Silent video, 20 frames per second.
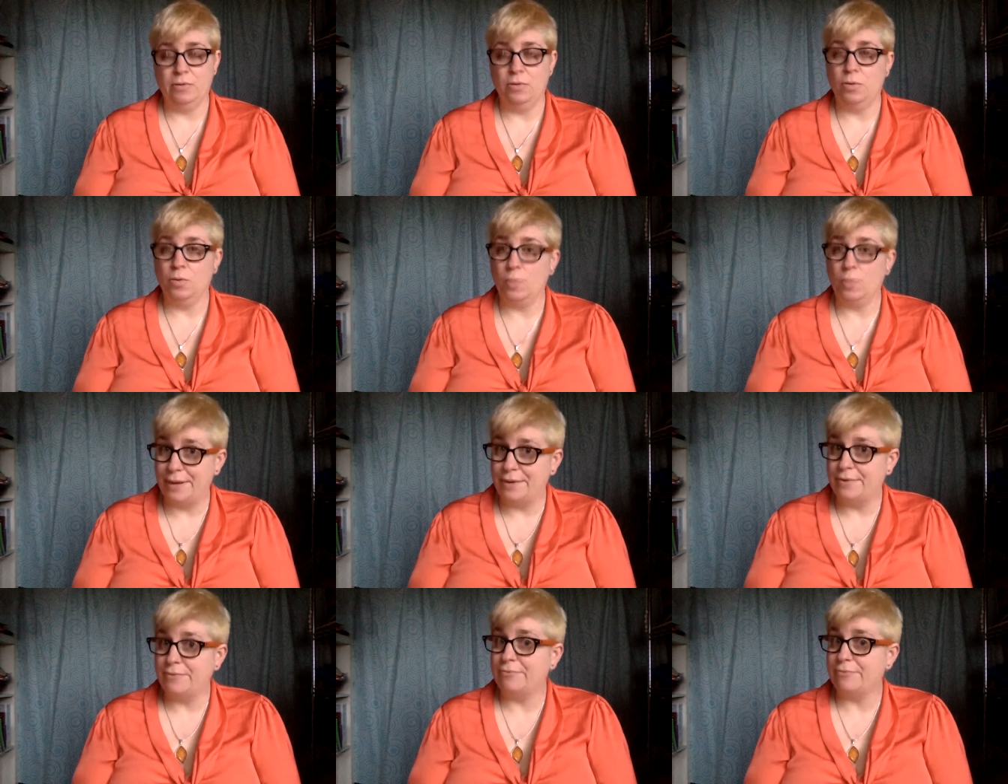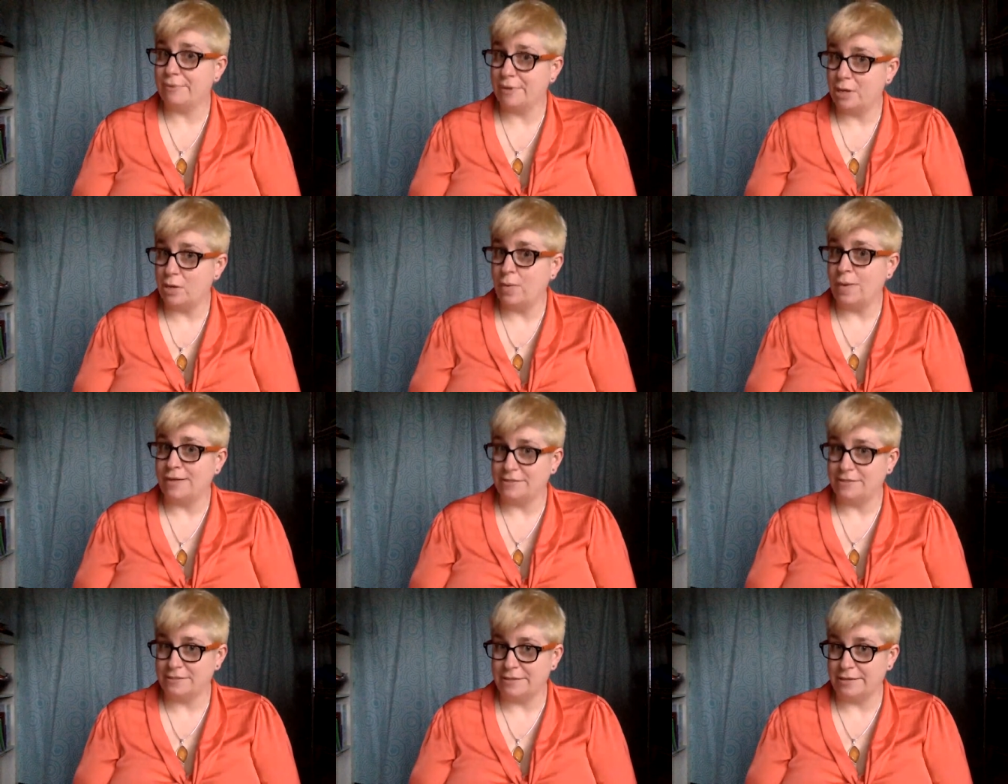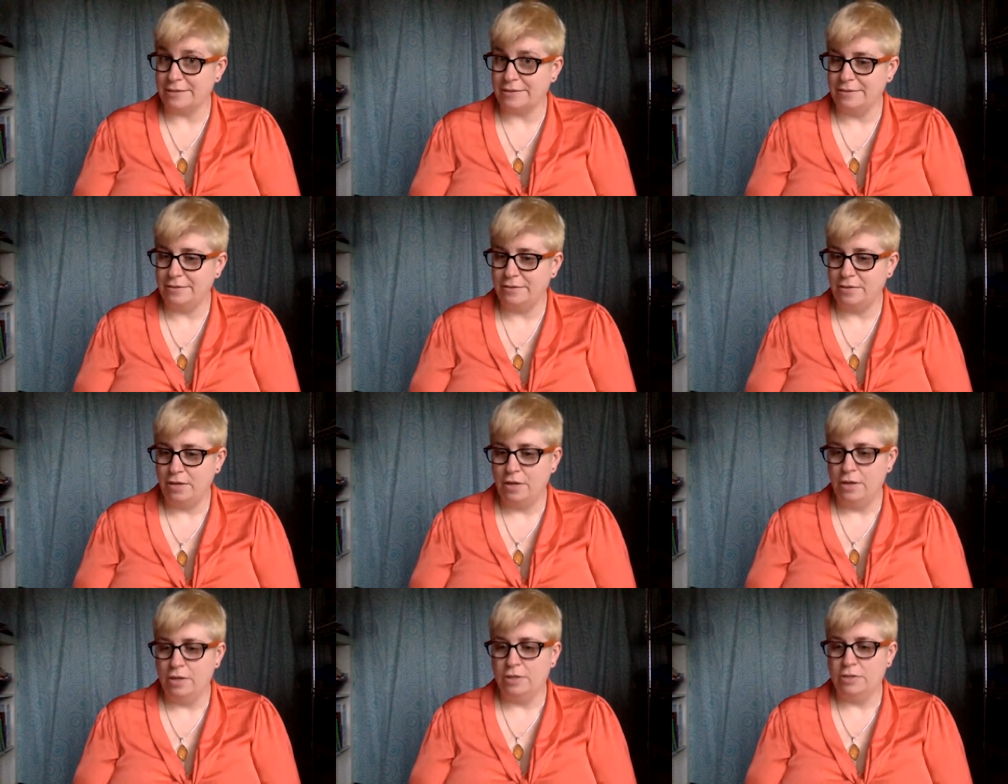When requested,
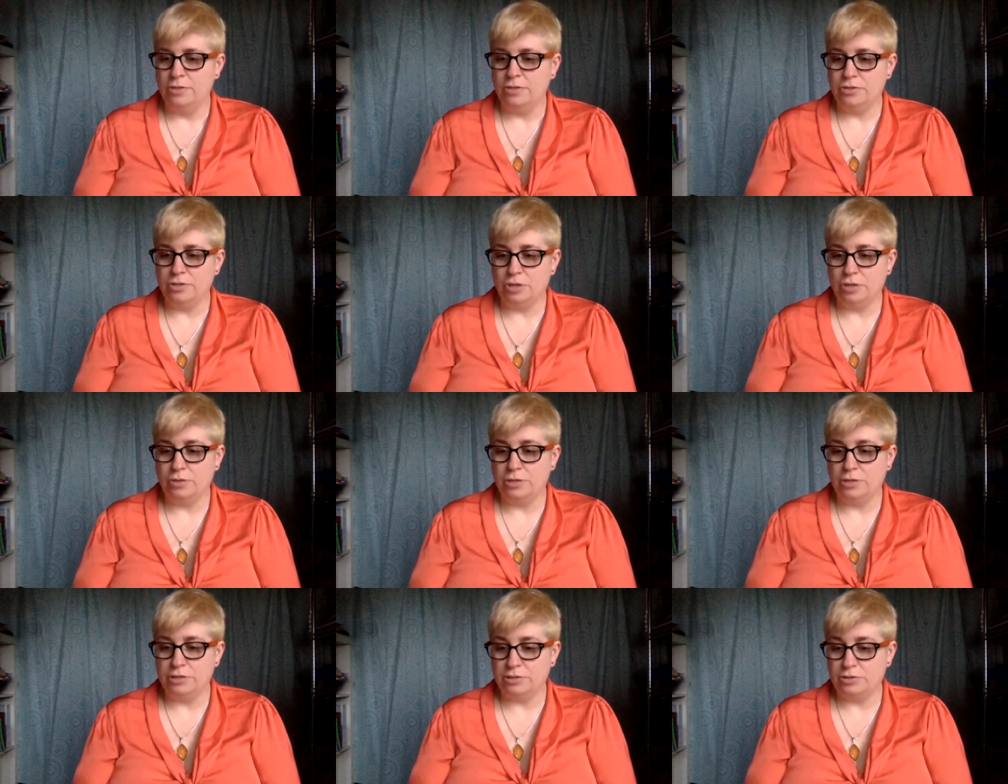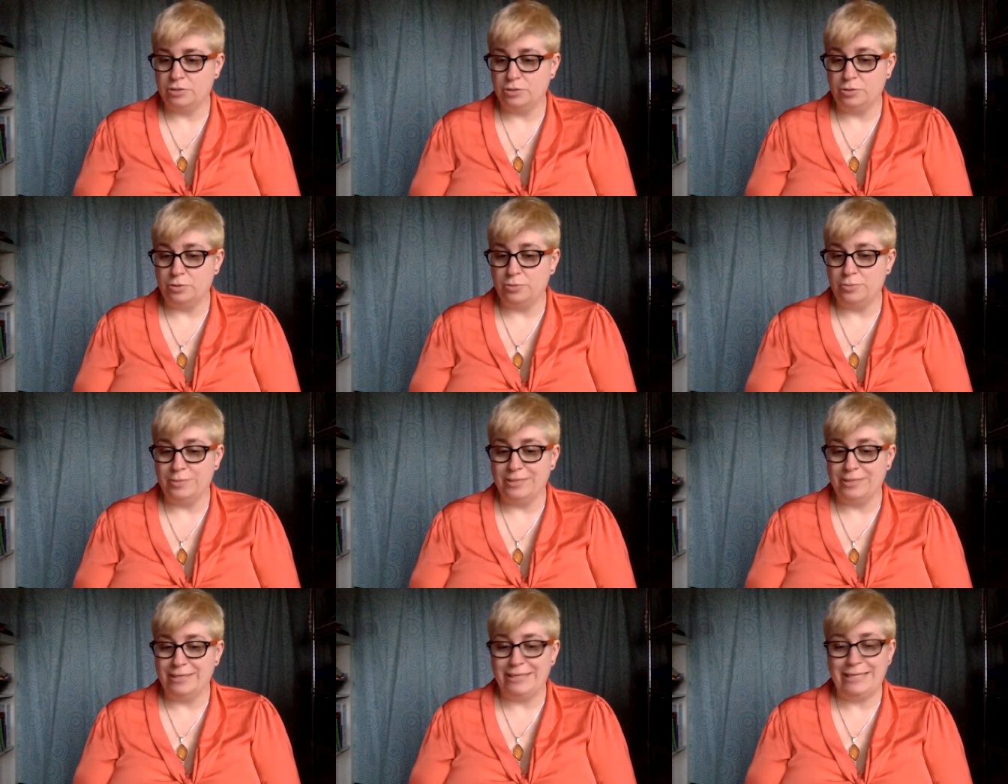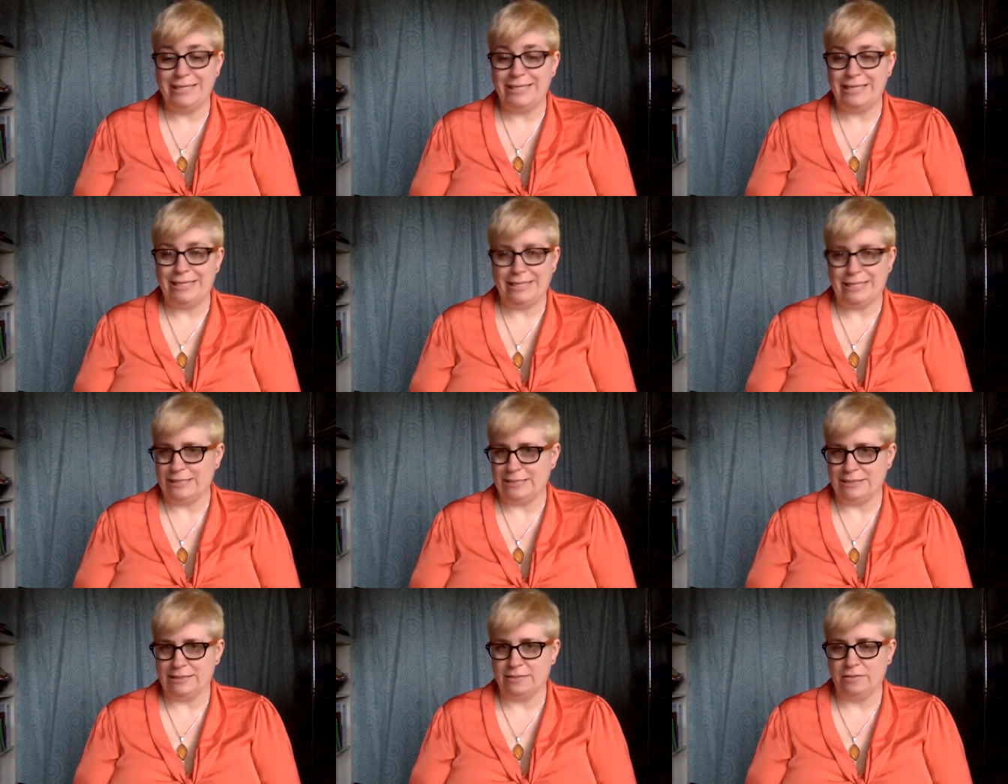don't assume
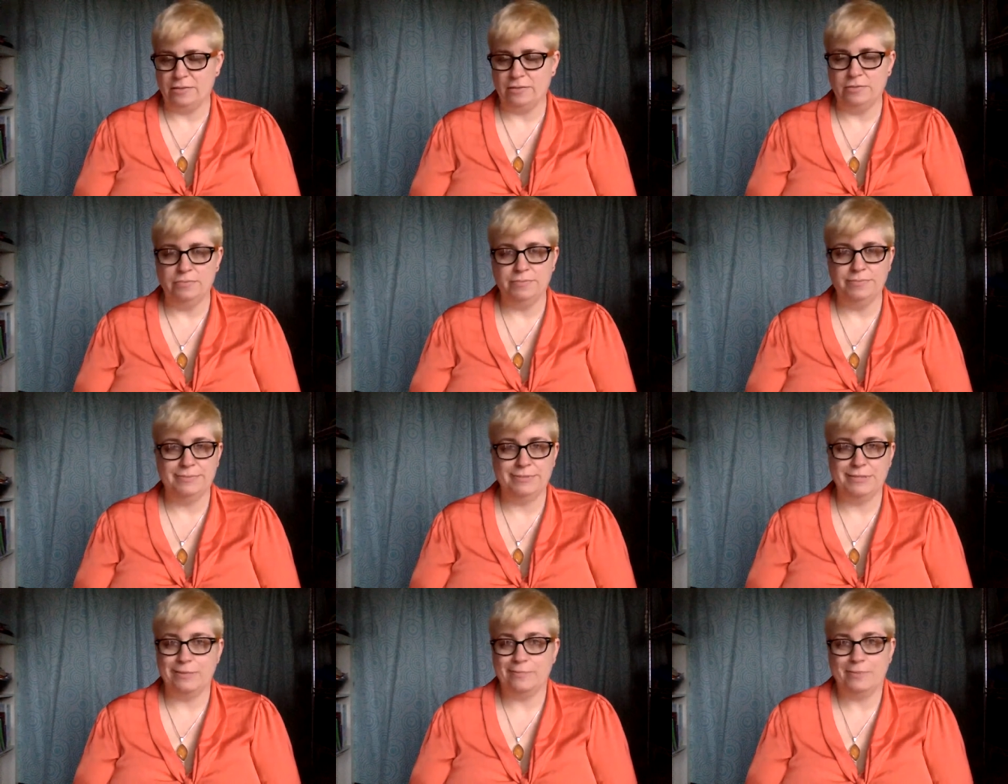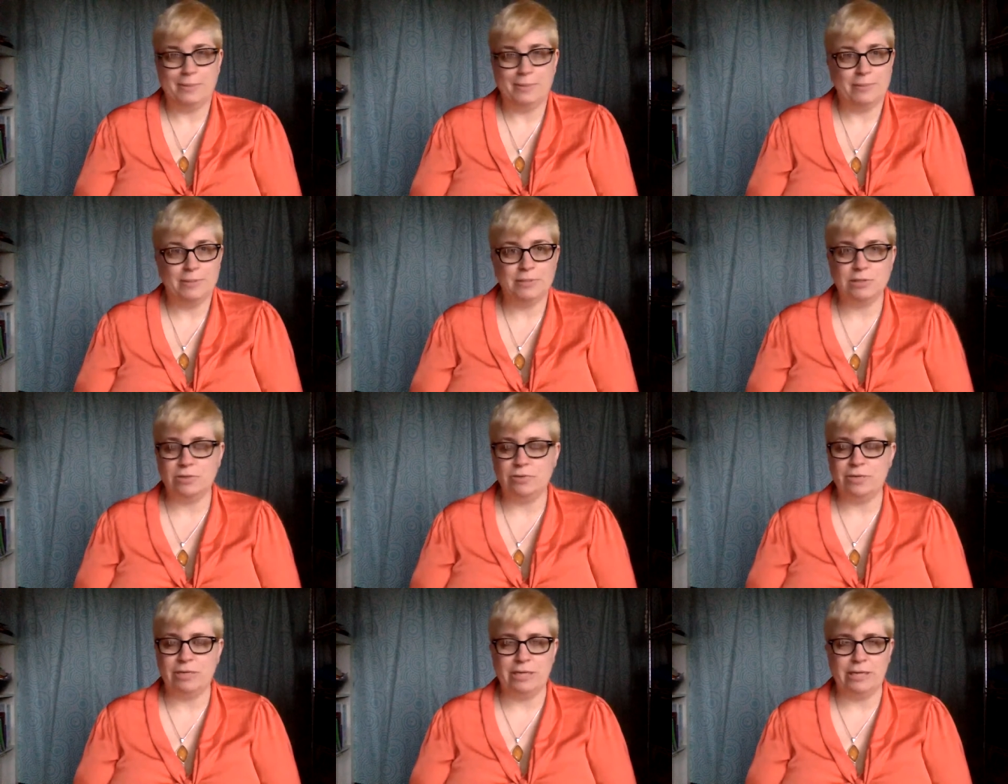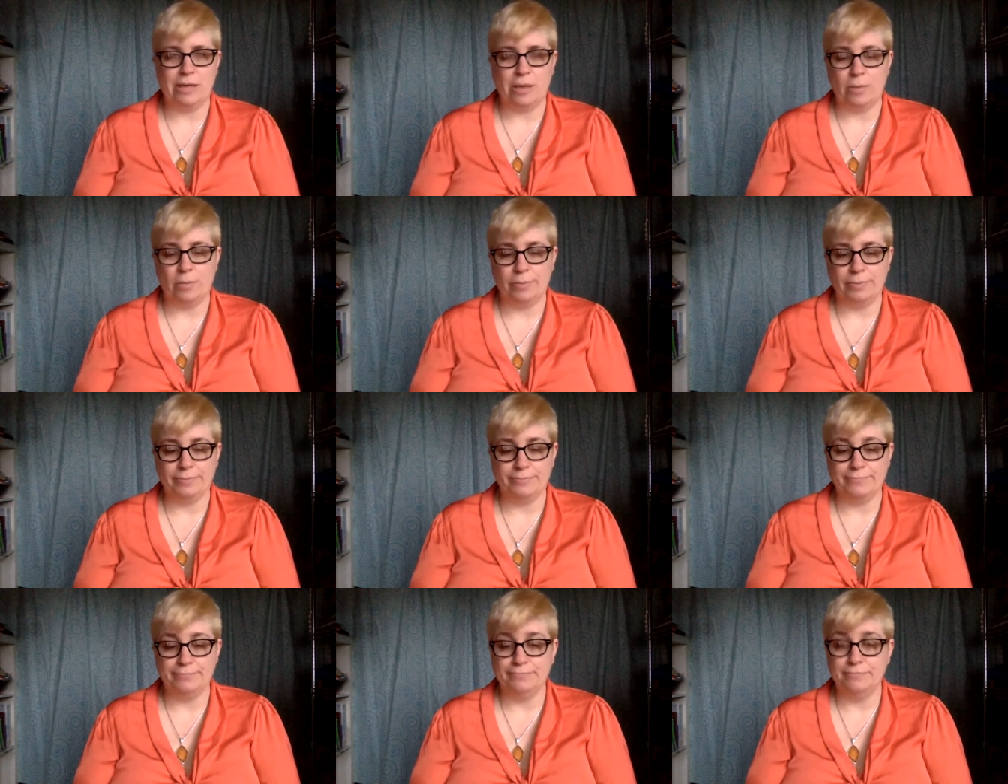neediness. Some people don't need help.
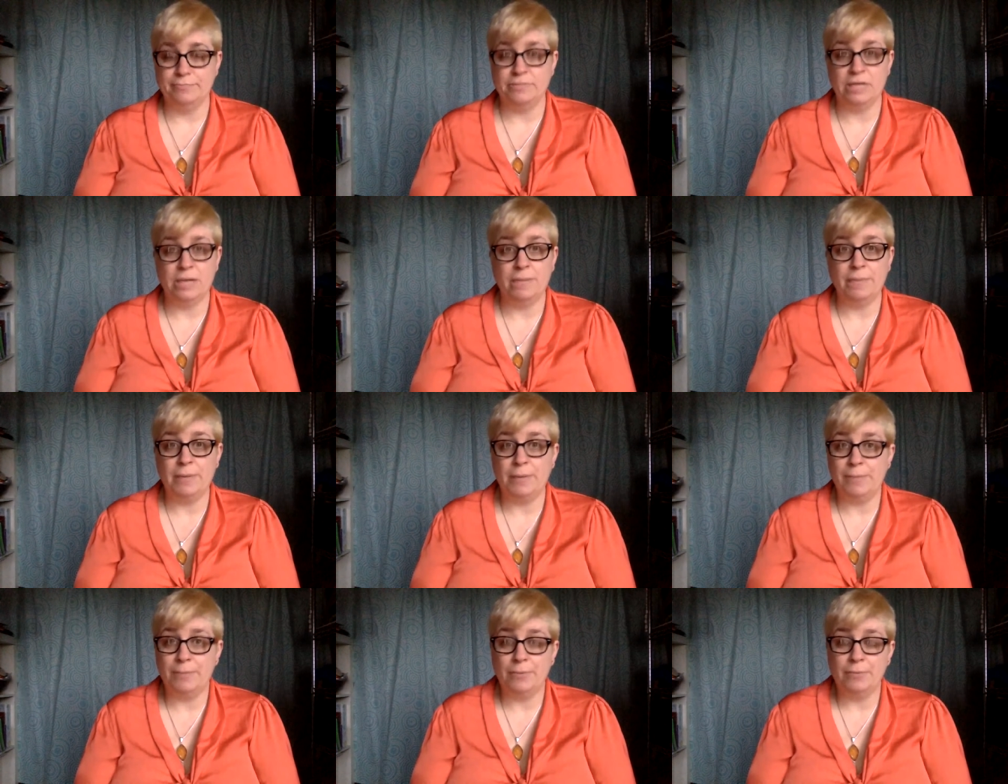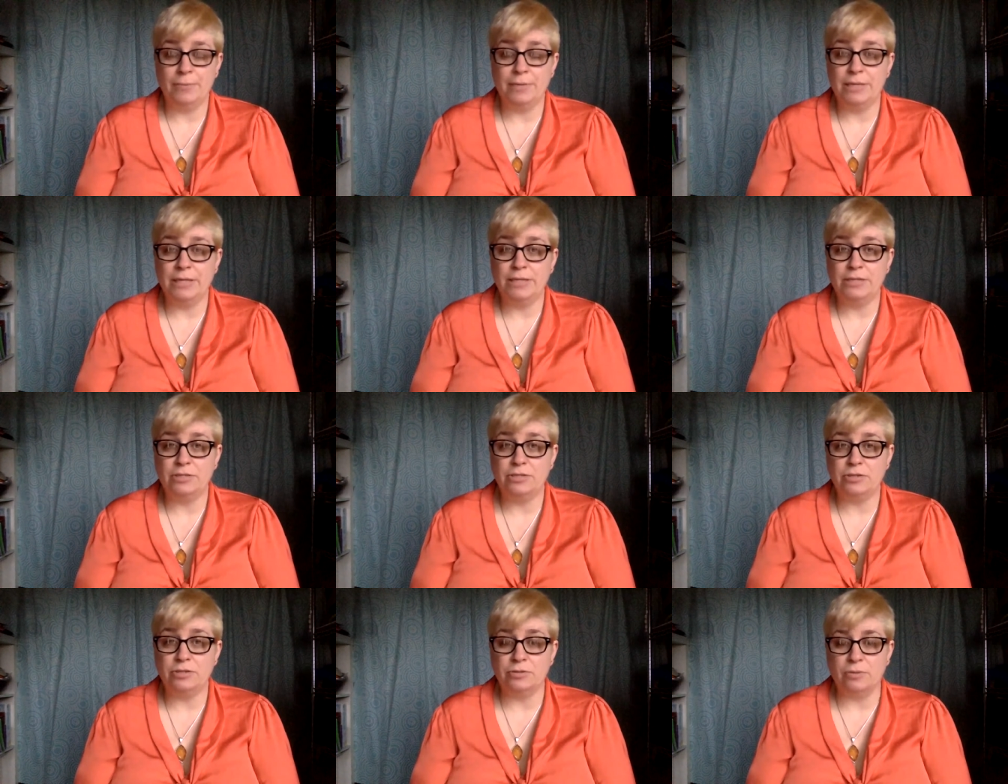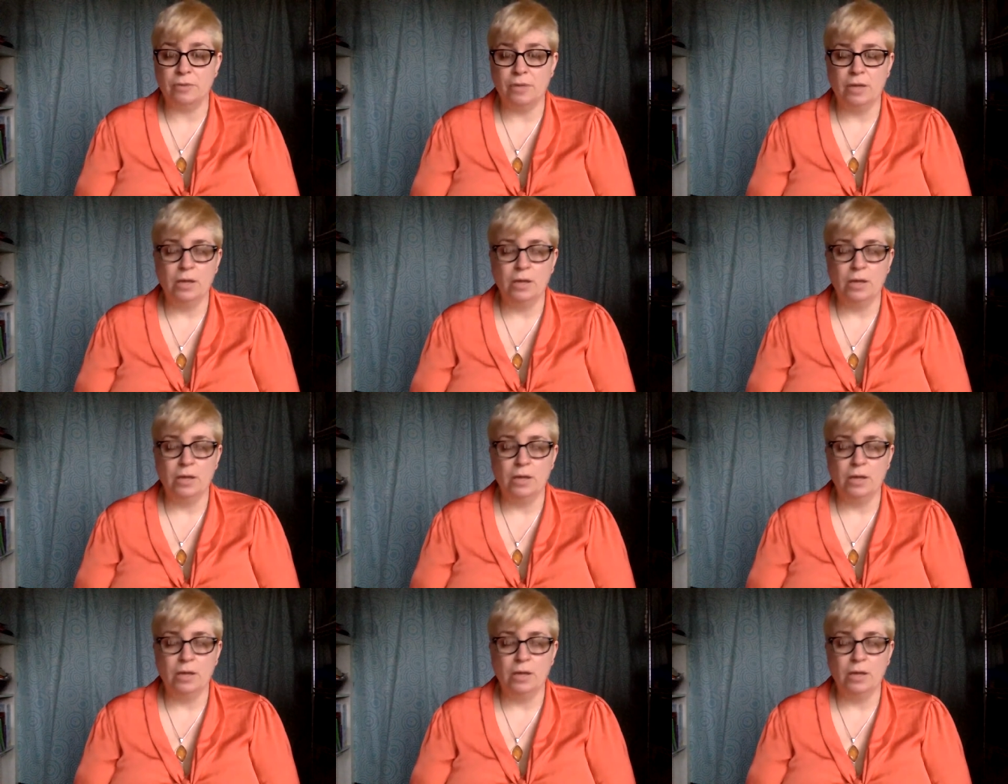Some people really do.